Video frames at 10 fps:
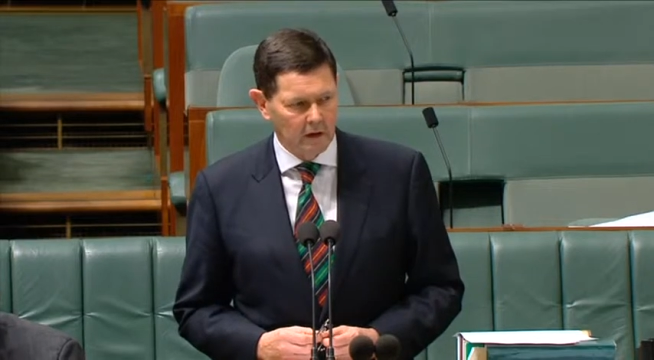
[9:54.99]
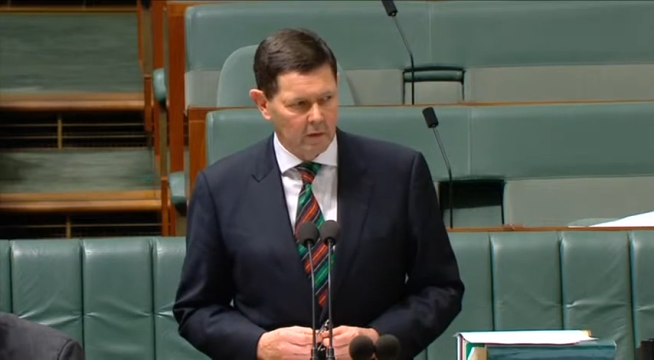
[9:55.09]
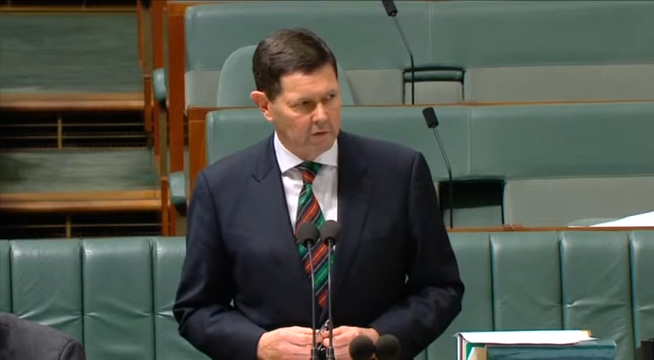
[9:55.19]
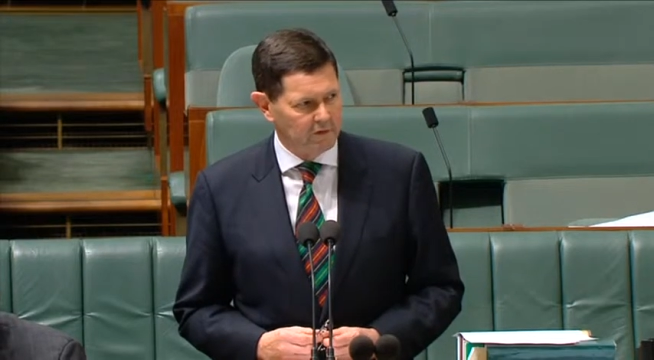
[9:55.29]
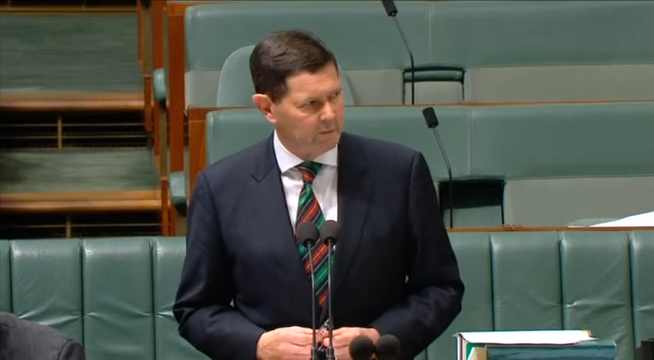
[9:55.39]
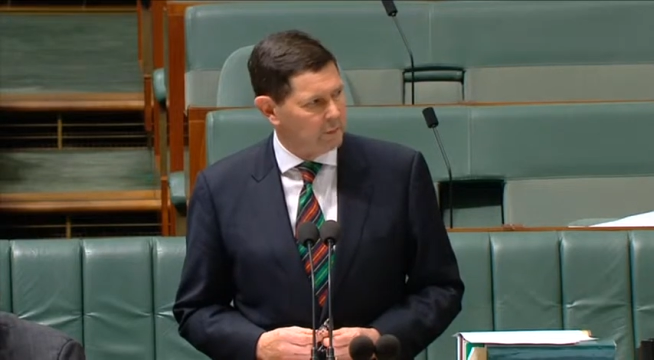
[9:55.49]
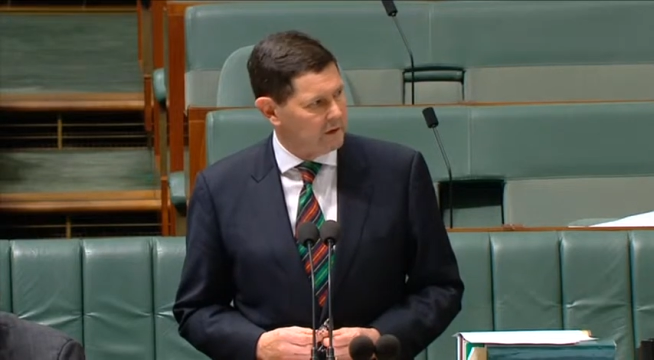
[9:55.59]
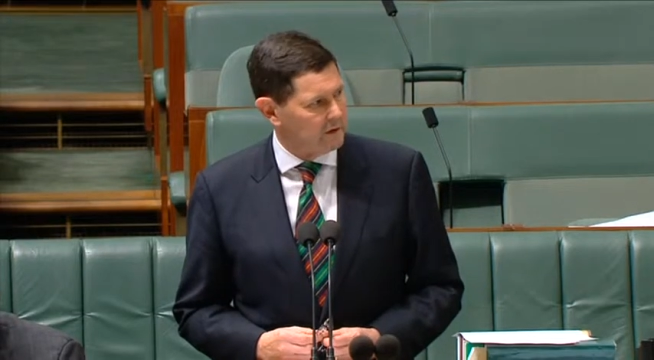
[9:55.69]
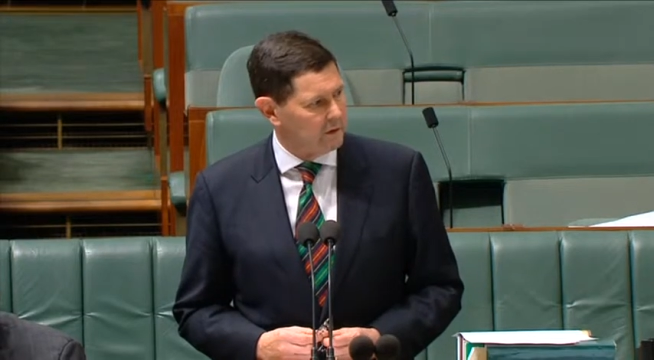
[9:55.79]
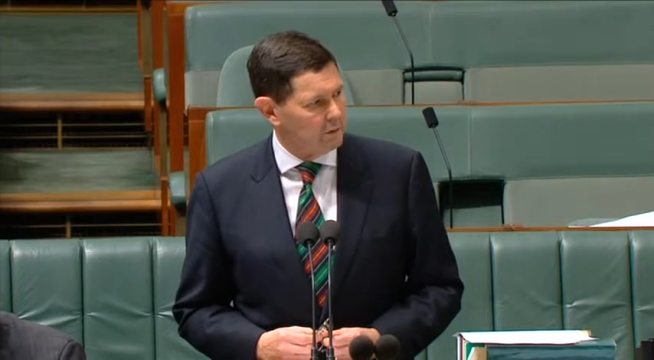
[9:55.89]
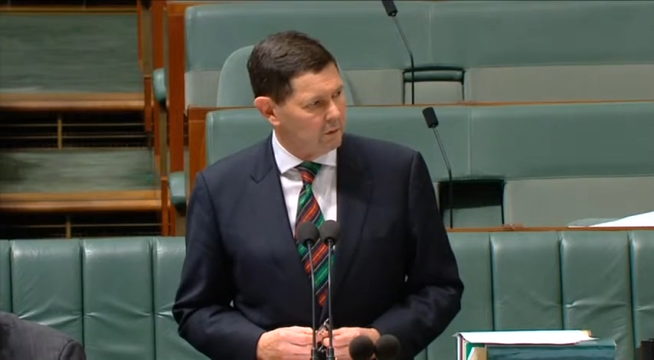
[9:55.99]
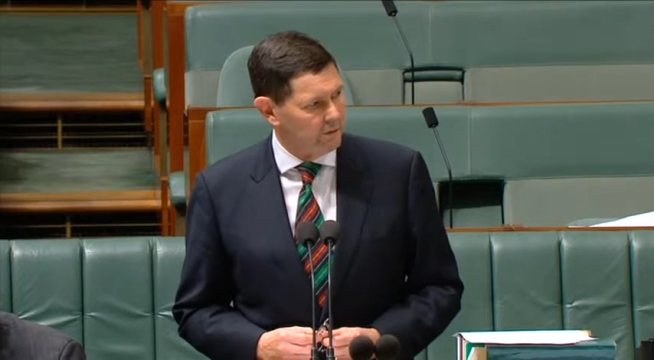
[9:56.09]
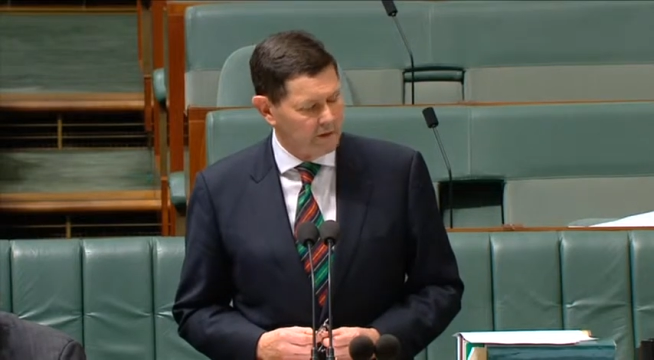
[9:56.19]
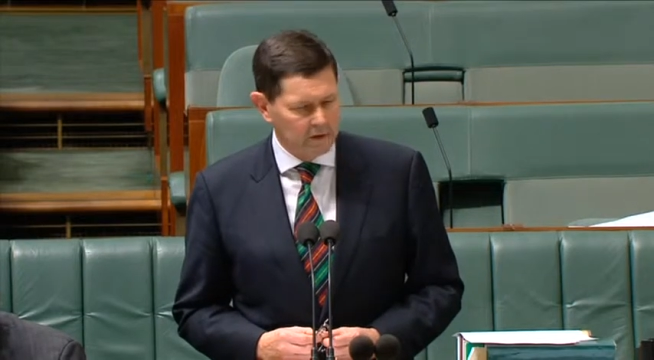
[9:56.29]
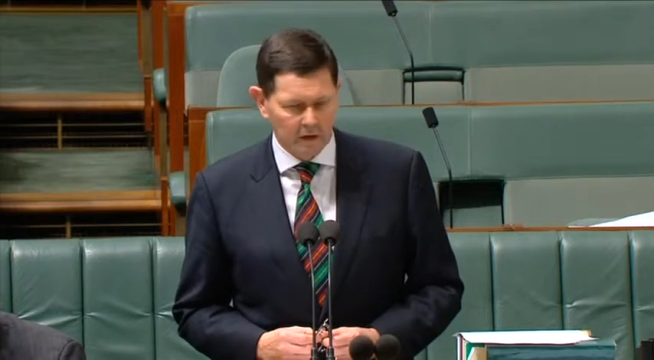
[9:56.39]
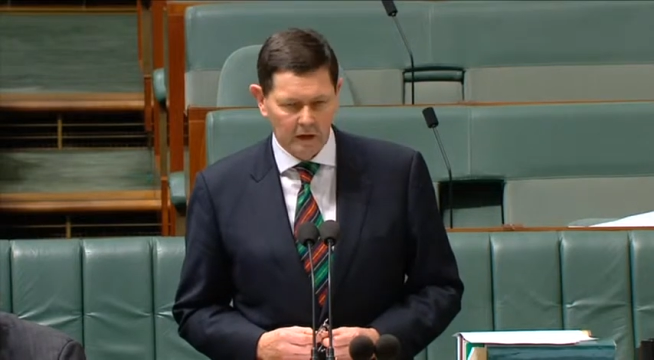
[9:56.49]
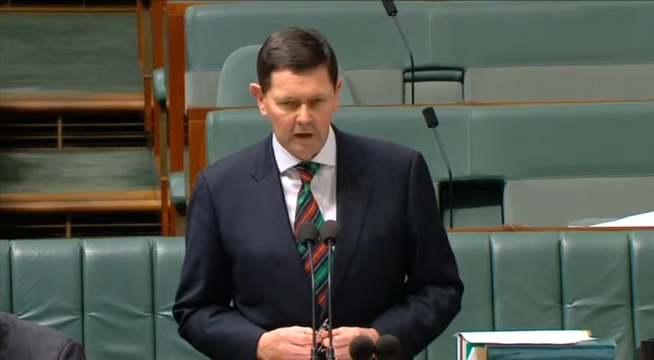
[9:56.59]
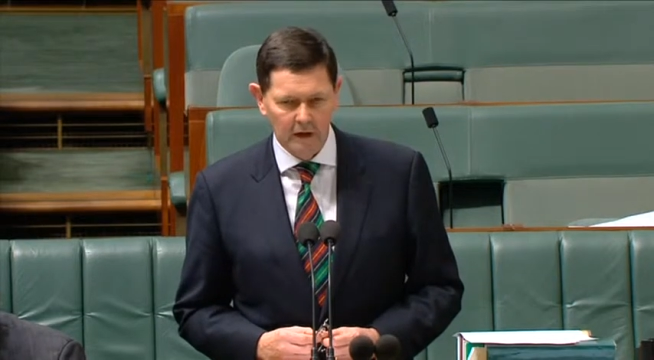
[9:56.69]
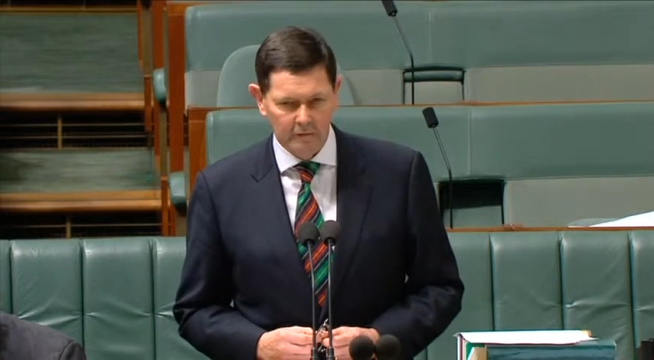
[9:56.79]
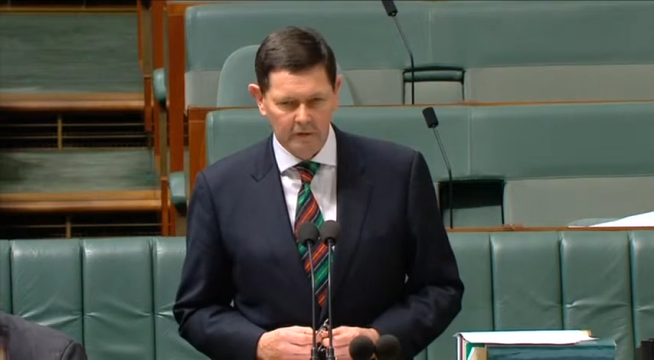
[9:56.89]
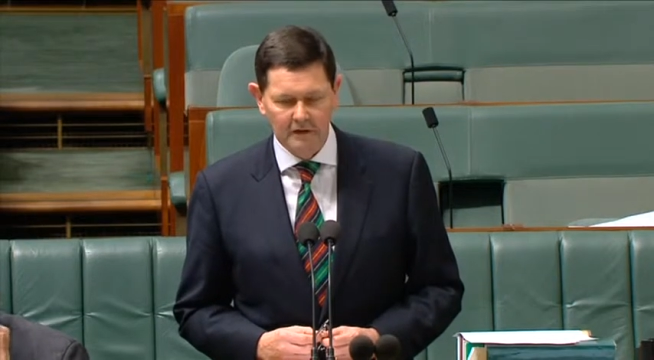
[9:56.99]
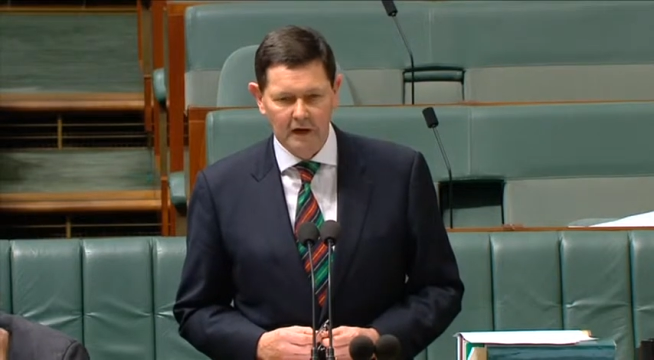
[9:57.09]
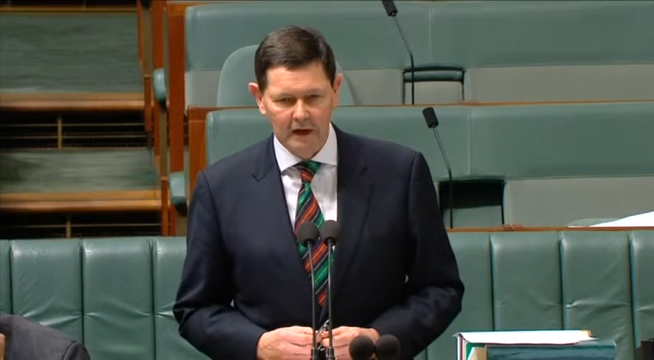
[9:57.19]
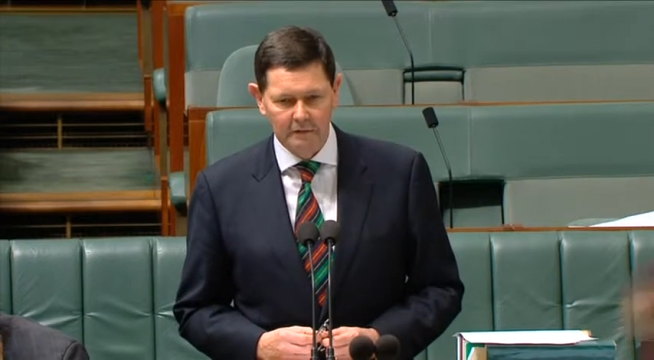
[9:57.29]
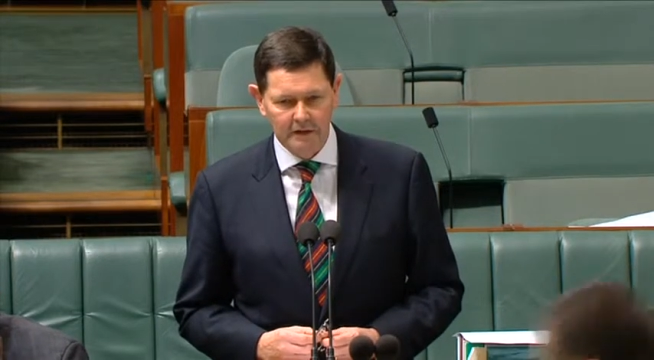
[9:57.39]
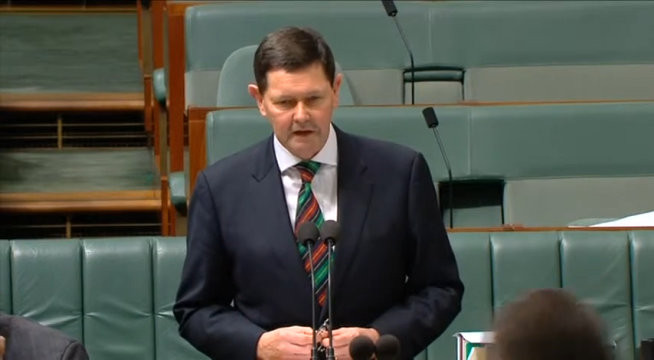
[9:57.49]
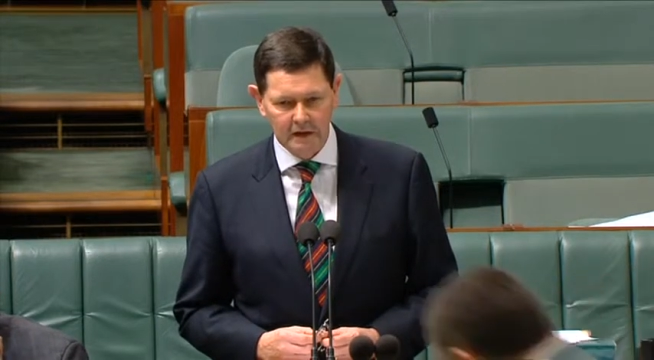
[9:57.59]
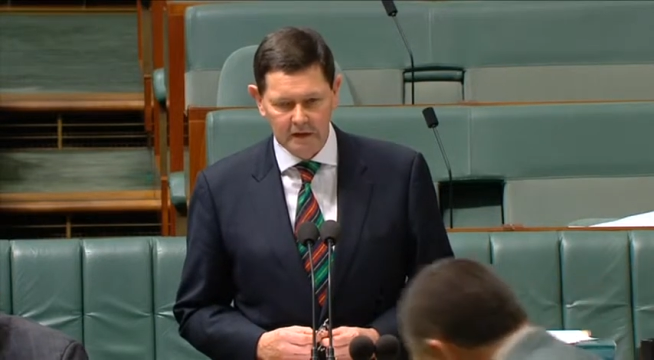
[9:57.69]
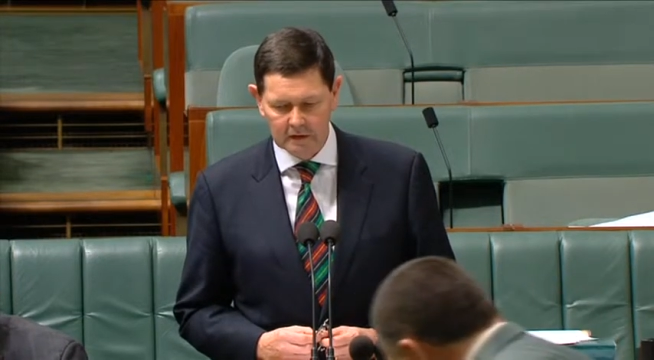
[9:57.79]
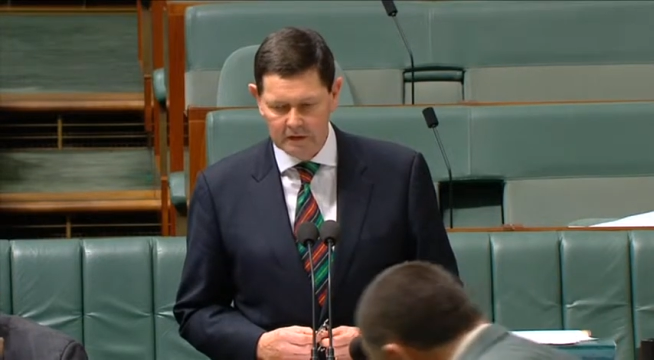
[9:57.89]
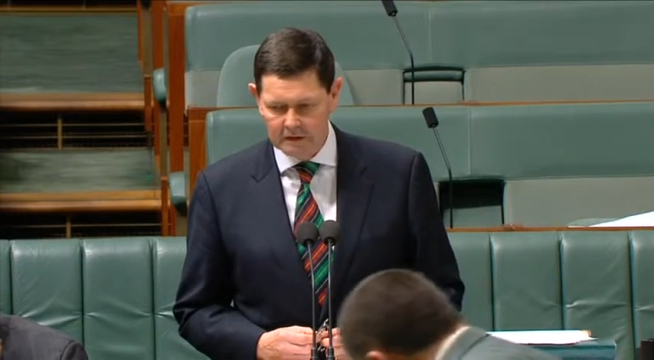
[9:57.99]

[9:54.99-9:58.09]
which has been held every day of the year,